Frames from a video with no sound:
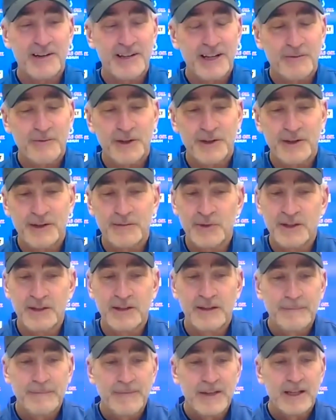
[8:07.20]
that with you,
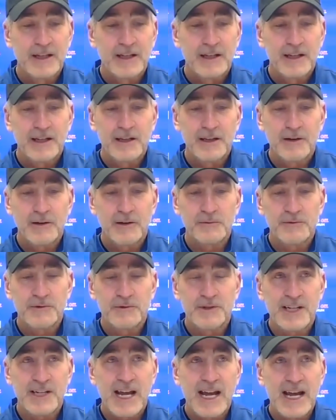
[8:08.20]
but, you know,
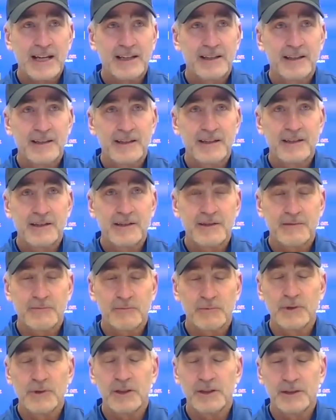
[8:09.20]
Zach is
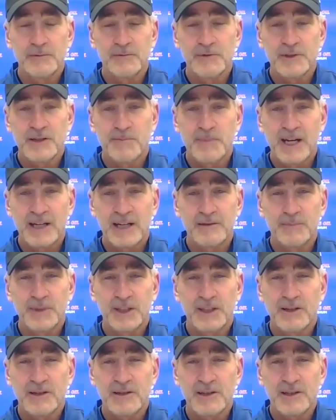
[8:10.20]
really respected
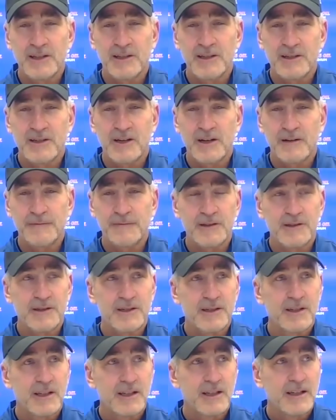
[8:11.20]
because of his
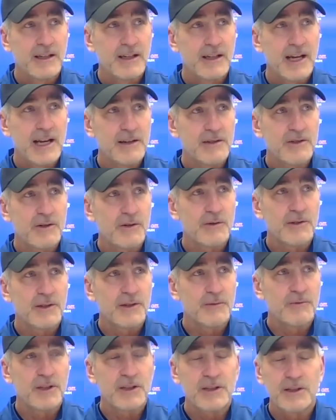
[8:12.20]
toughness and so,
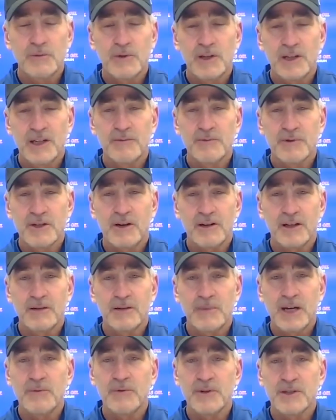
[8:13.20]
really, what he was talking
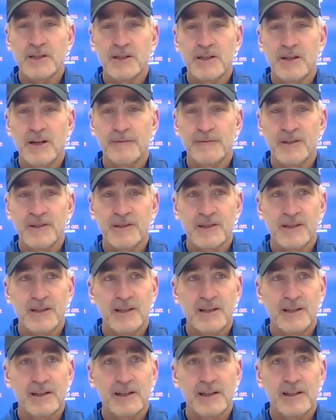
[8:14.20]
about was a toughness,
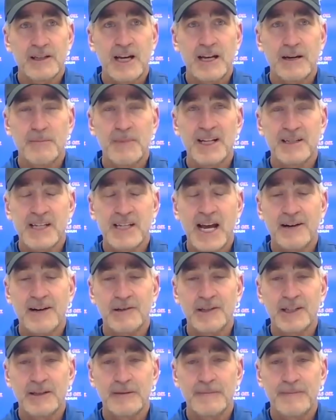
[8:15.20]
a, a, kind of
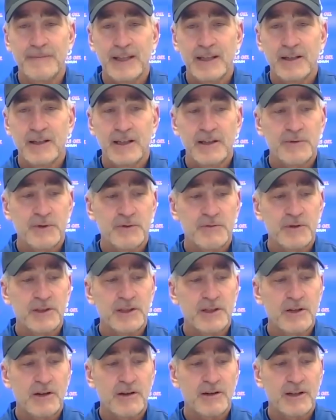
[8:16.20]
mentality. He was really
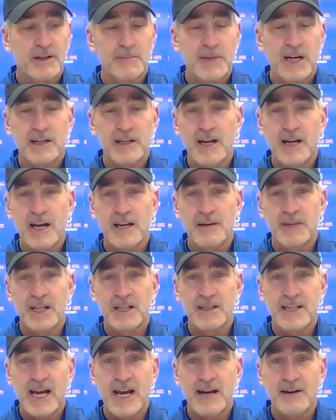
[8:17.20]
talking about a kind of
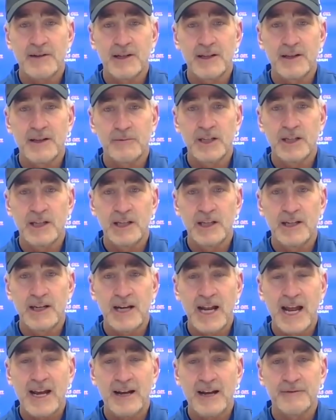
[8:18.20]
mentality that we needed
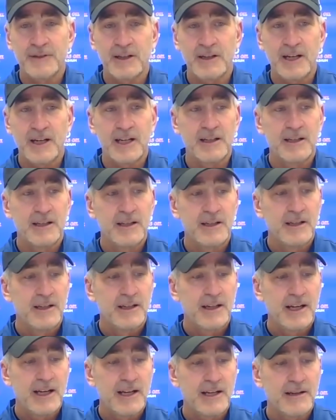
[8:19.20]
to have today.
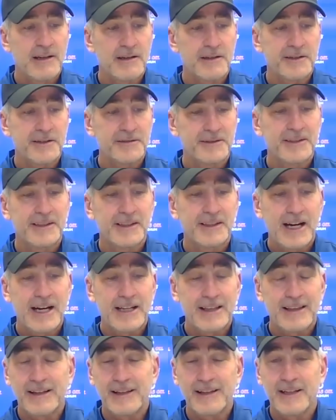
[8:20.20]
And uh, I
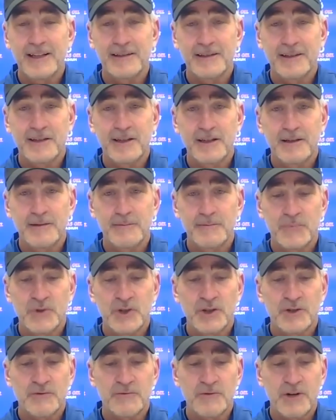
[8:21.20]
think it hit the team
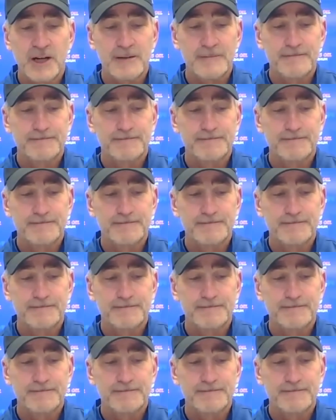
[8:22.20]
just right.